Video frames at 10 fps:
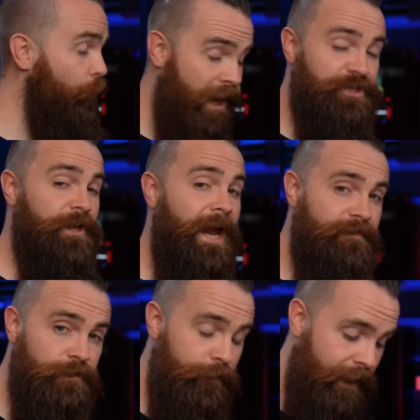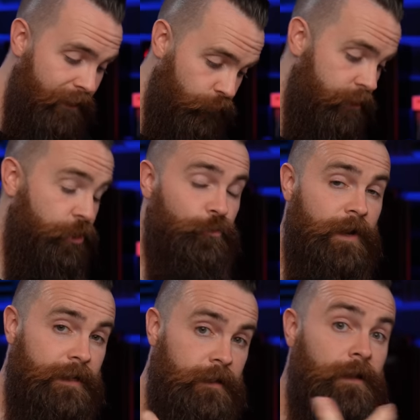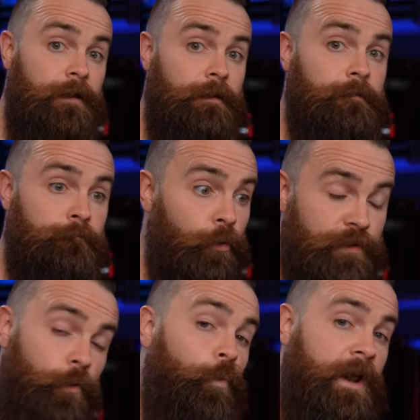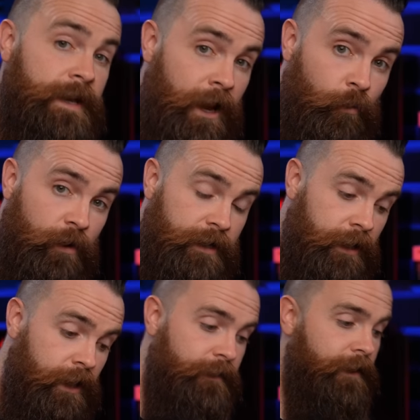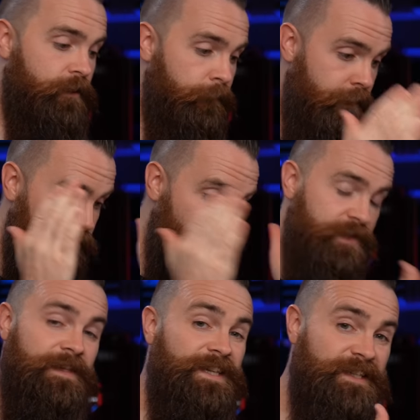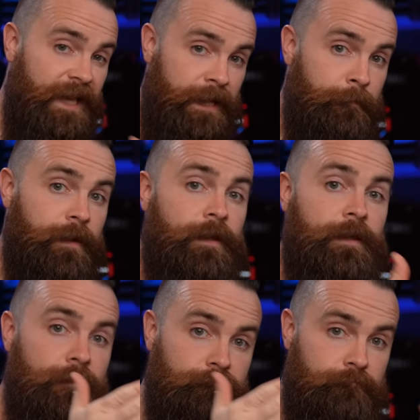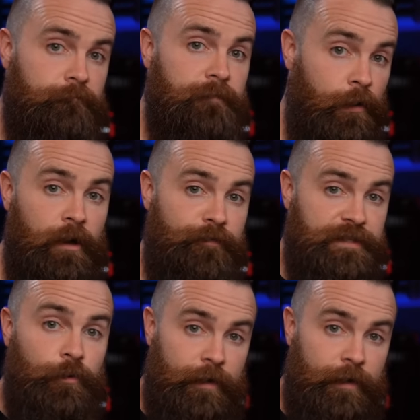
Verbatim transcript: And we actually have to do that if we're gonna create more than one network that are gonna be using the same uh, physical